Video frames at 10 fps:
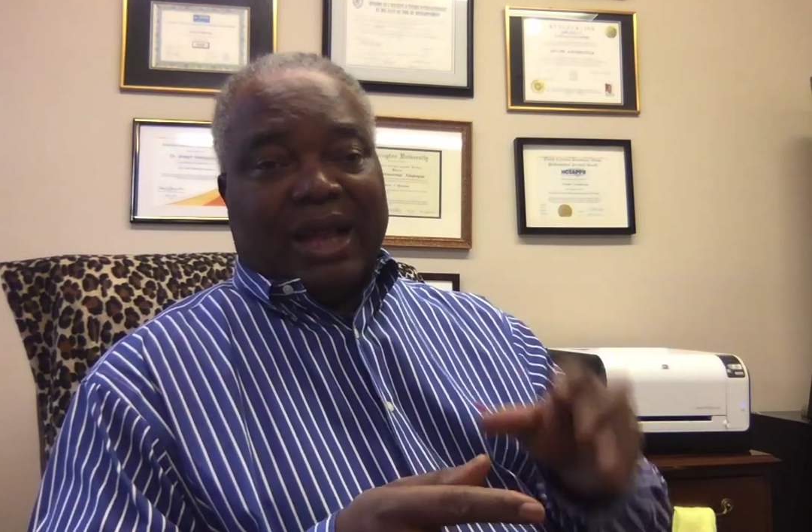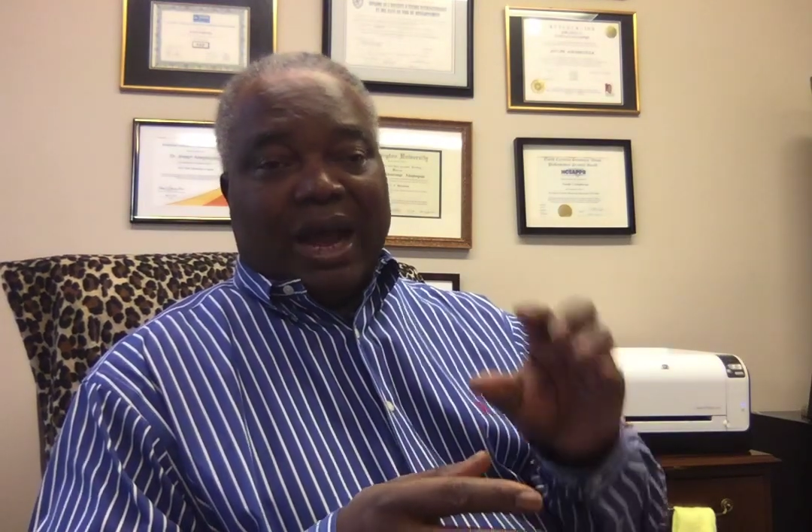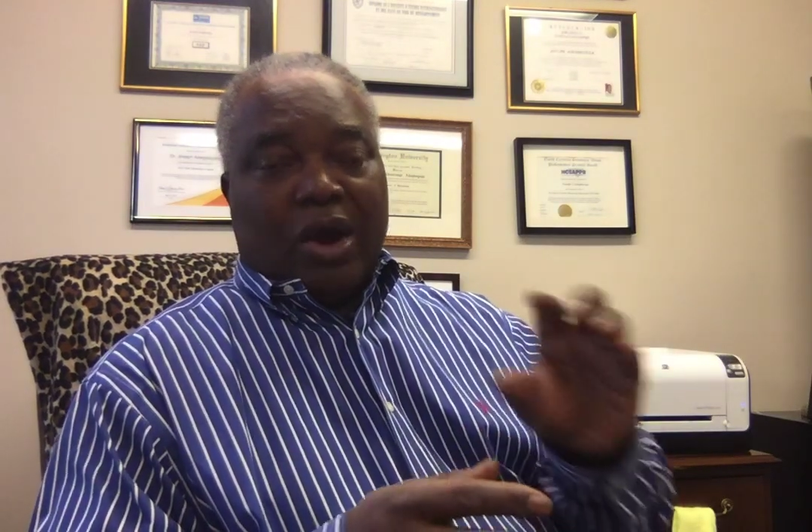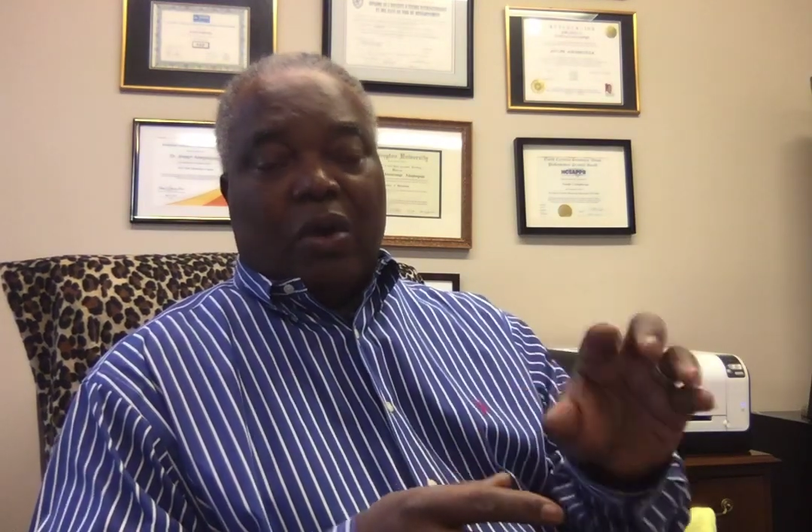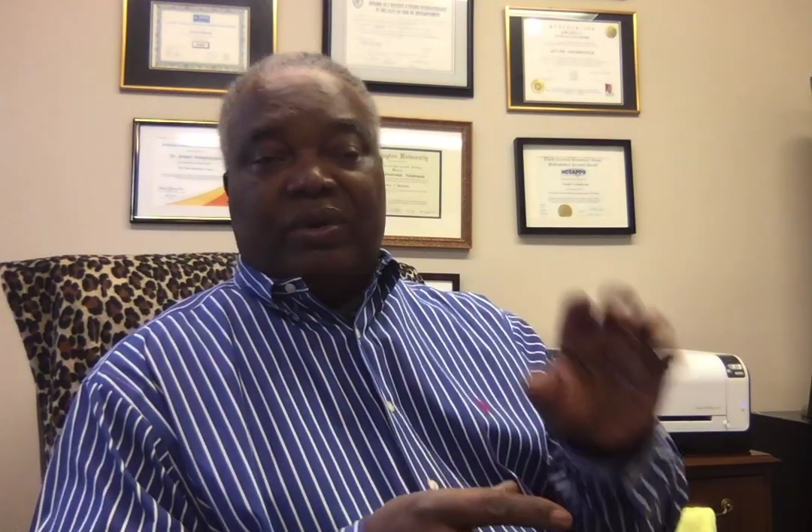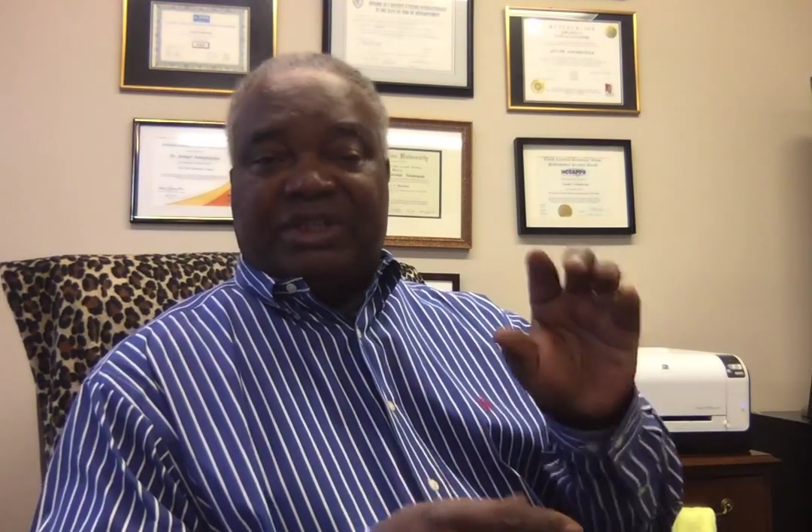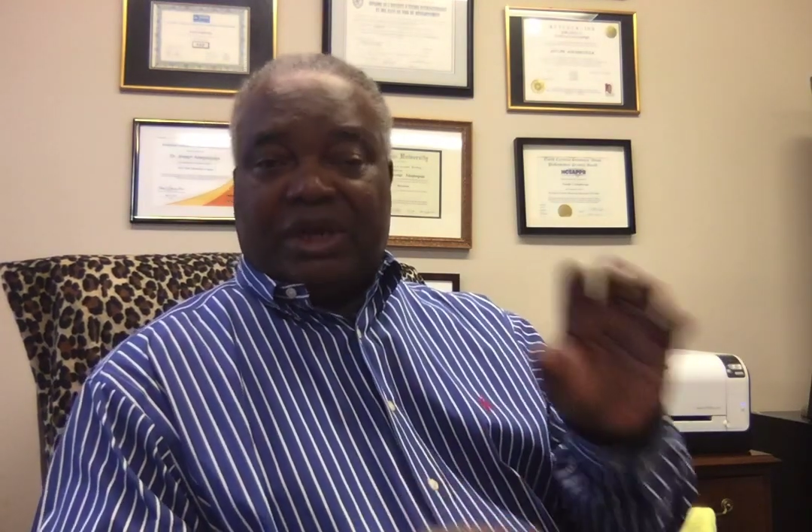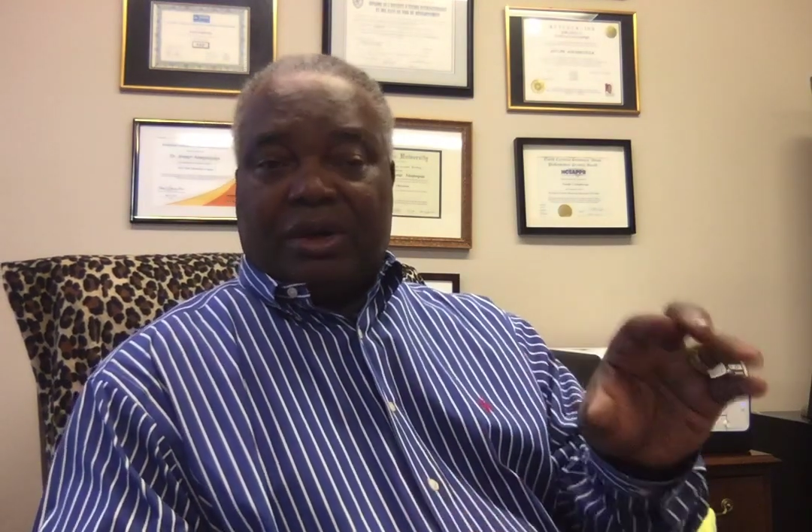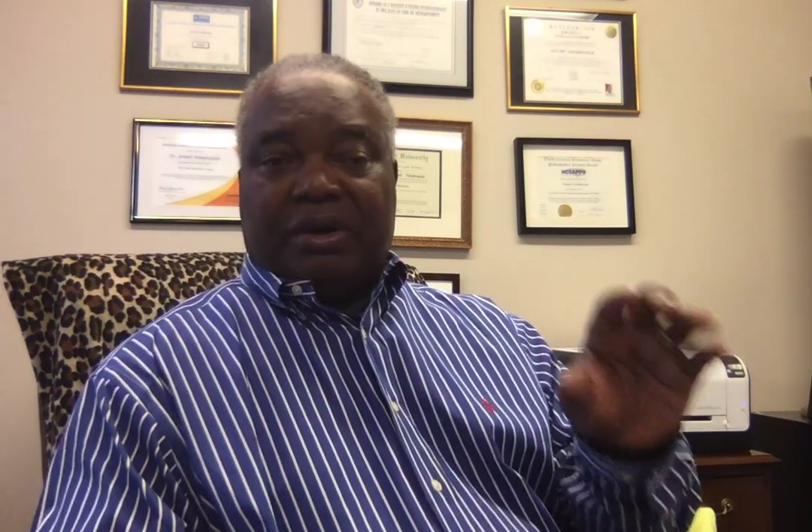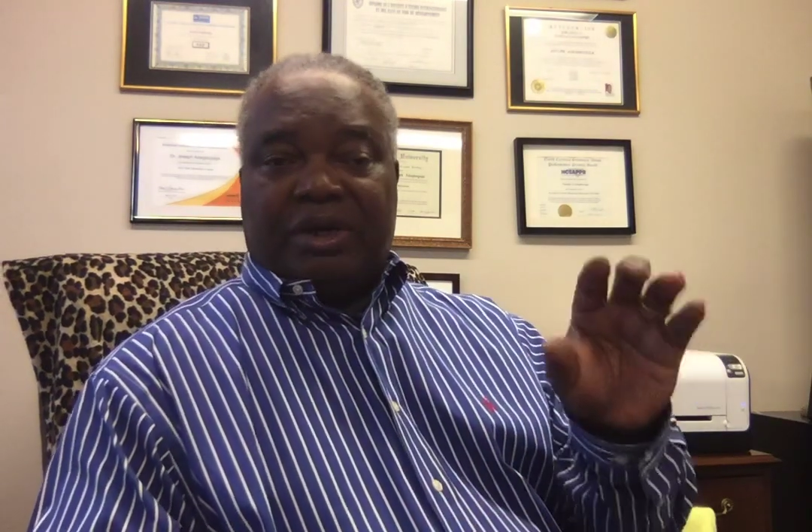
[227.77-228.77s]
I always
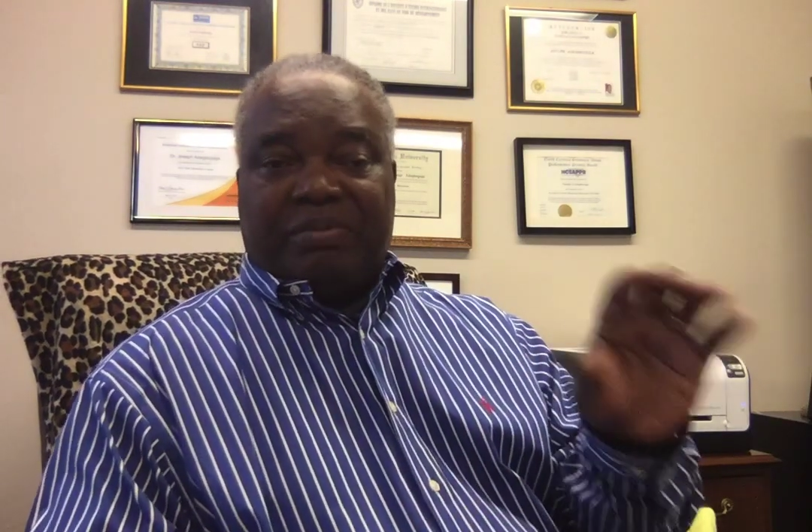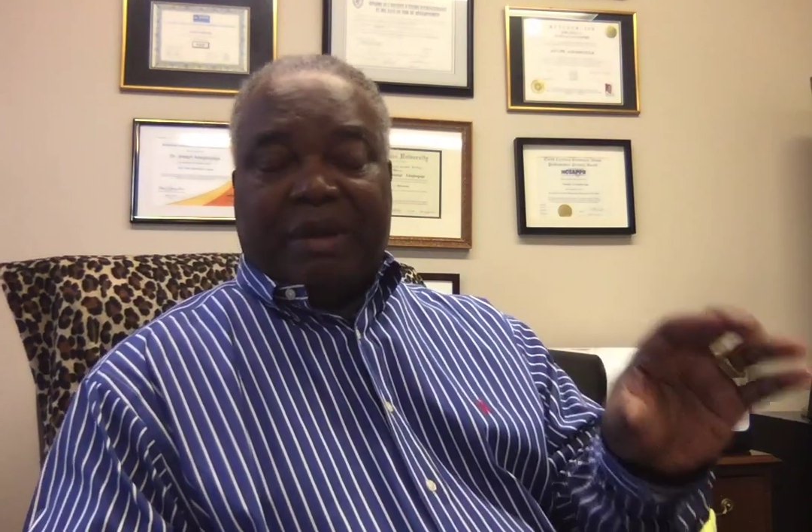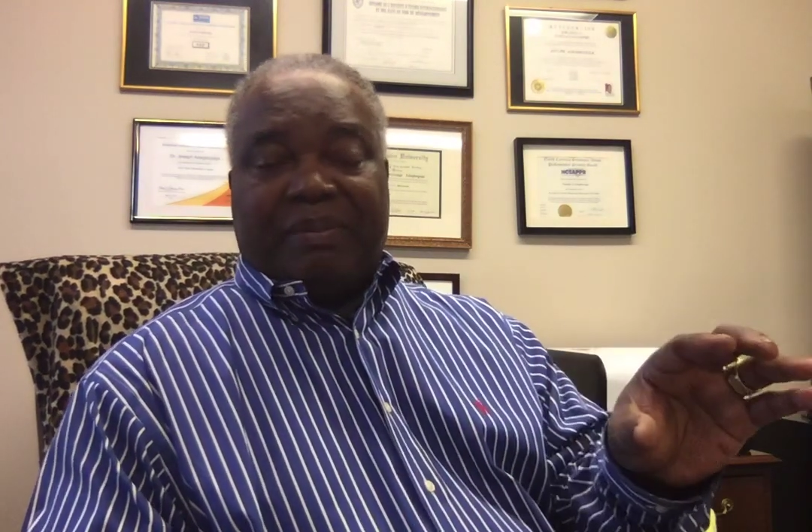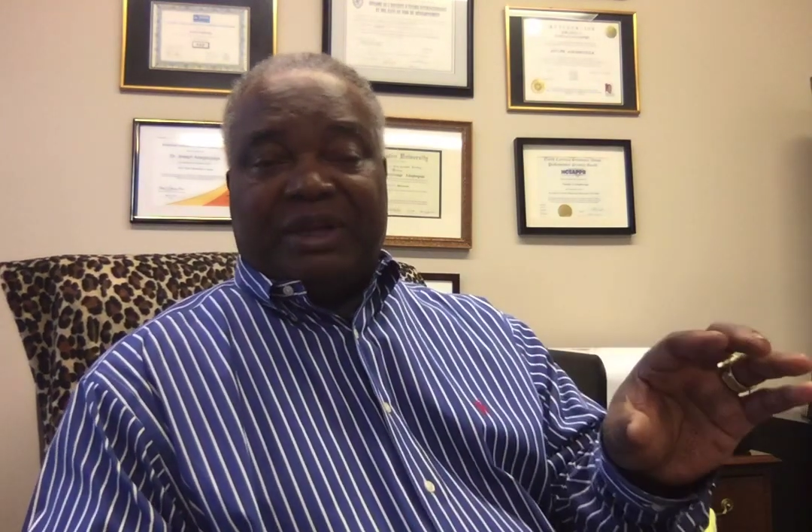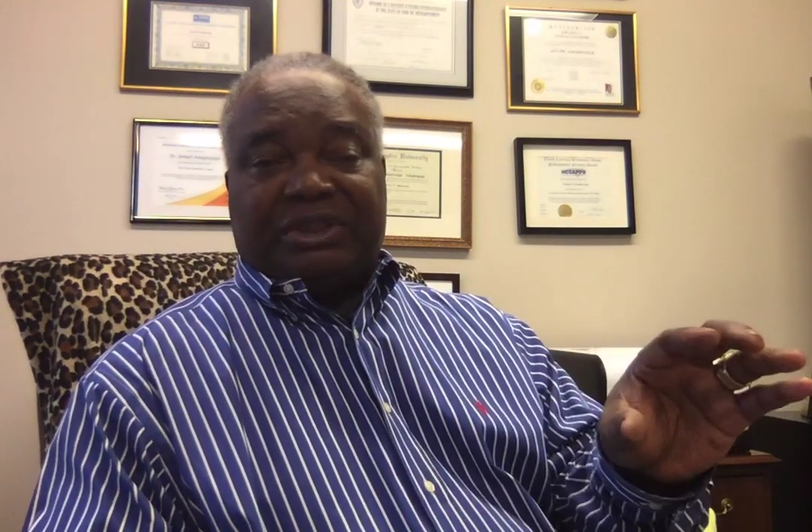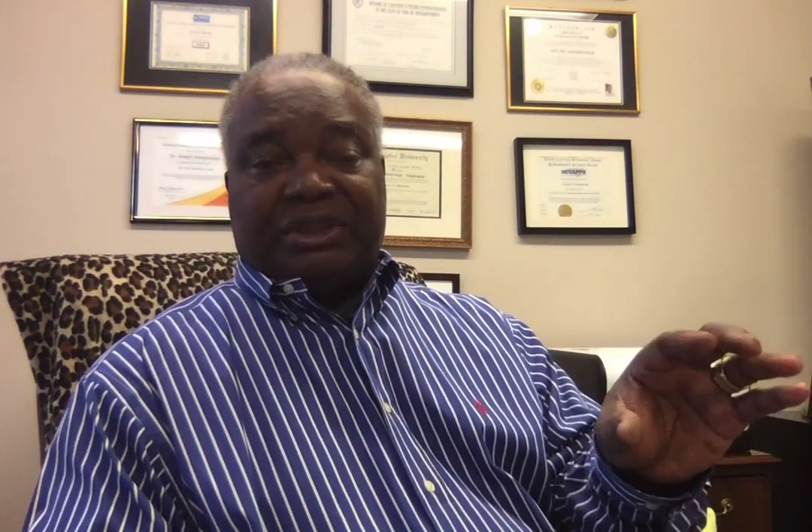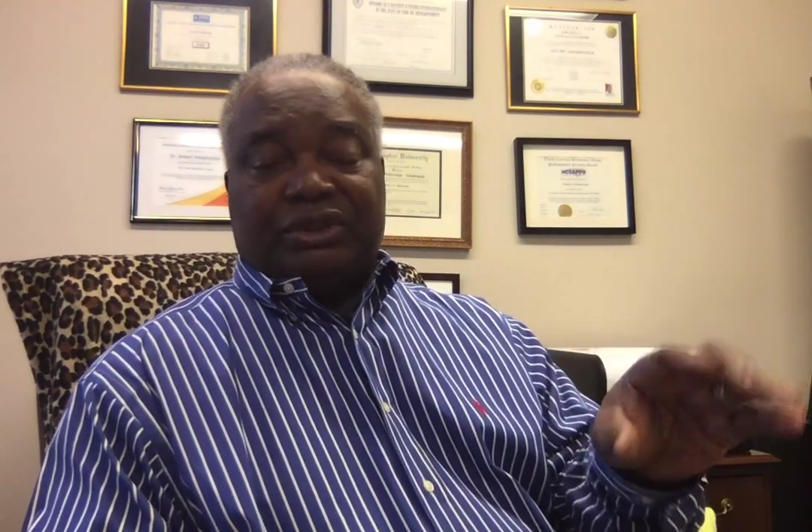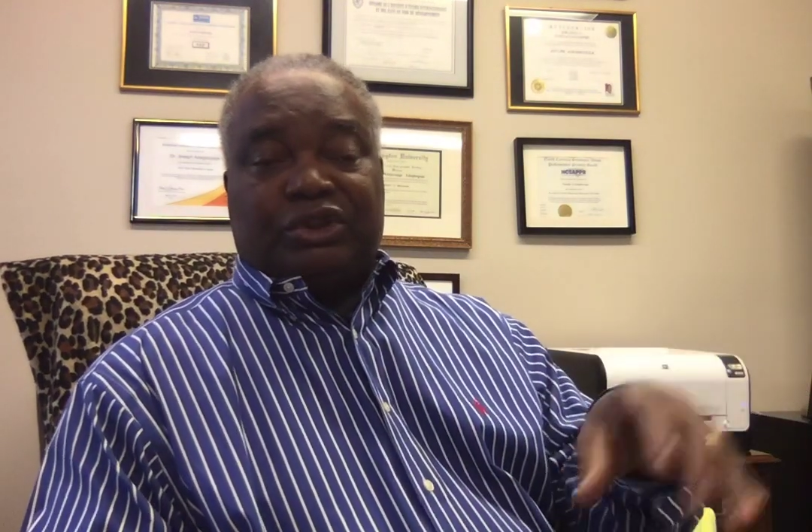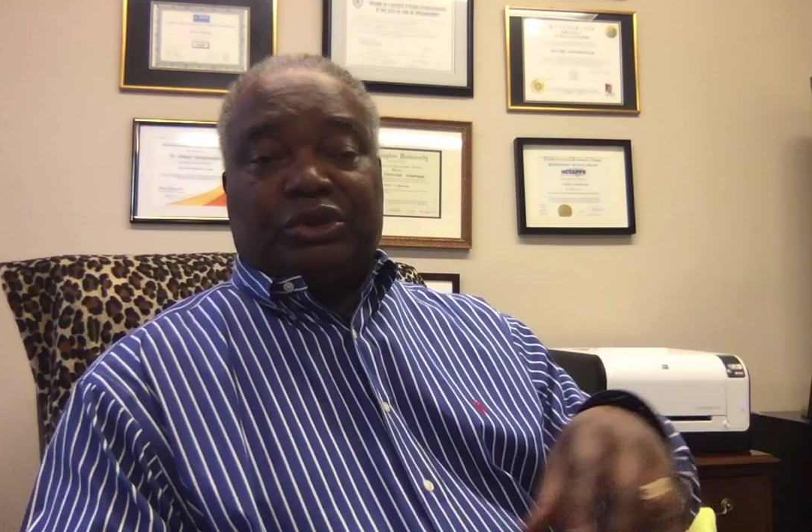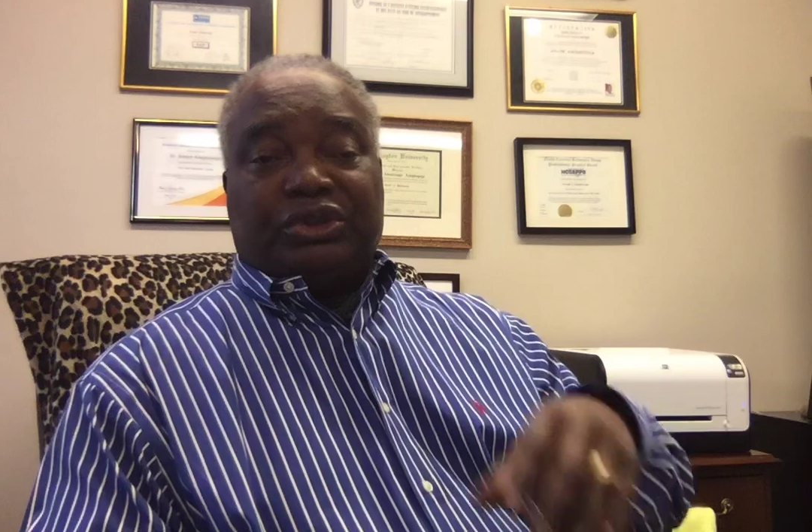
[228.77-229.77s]
encourage my
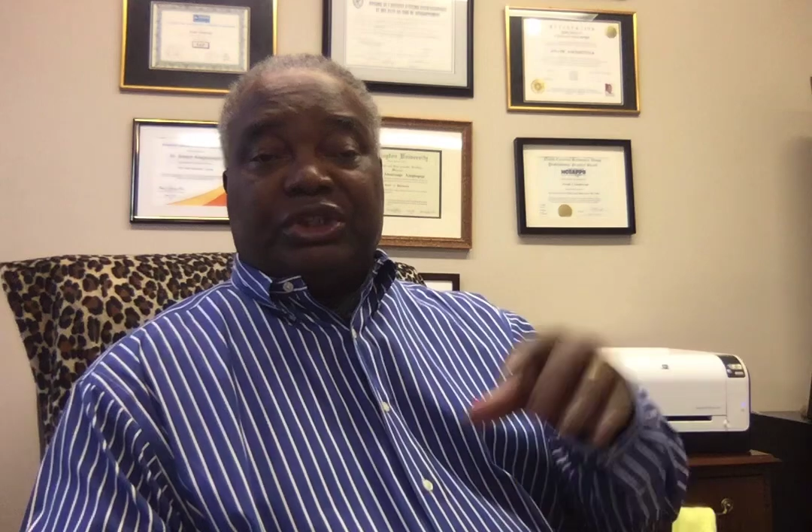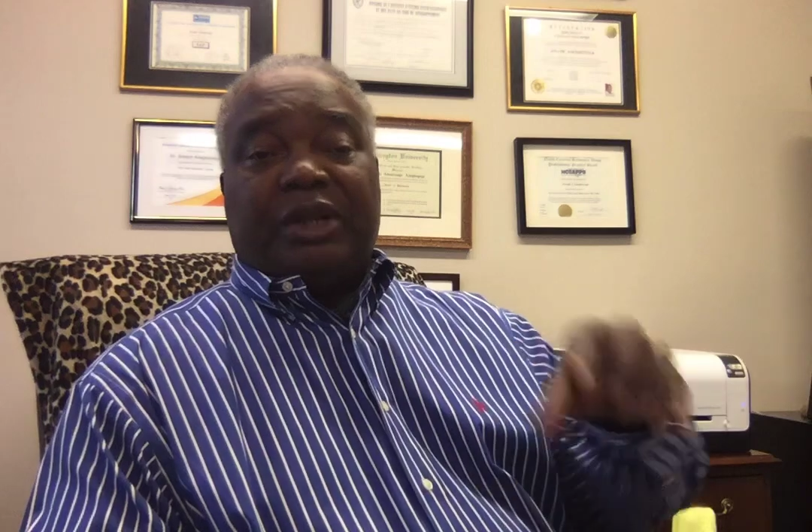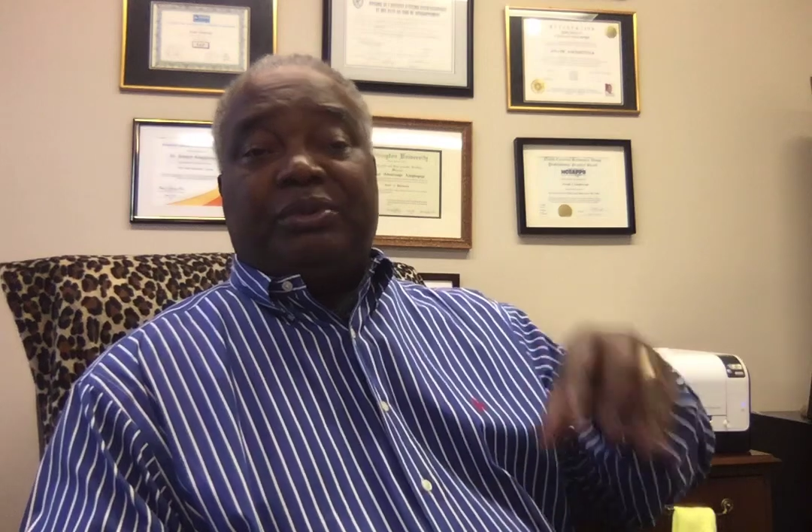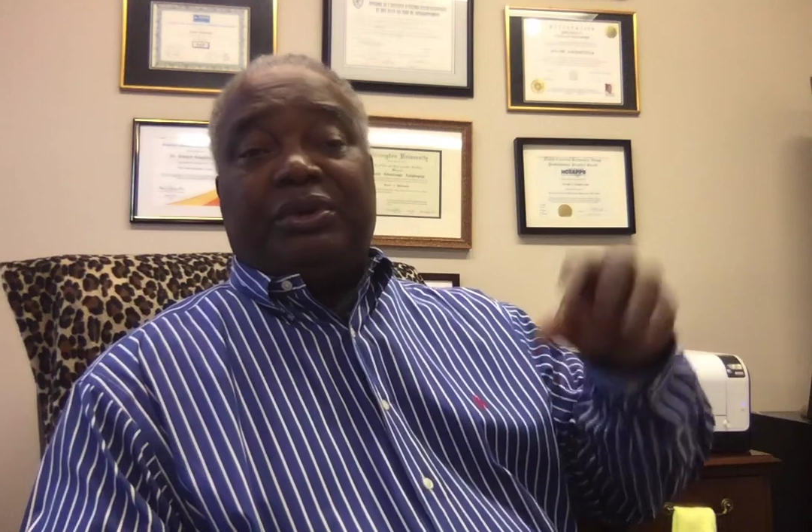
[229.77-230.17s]
patients to sleep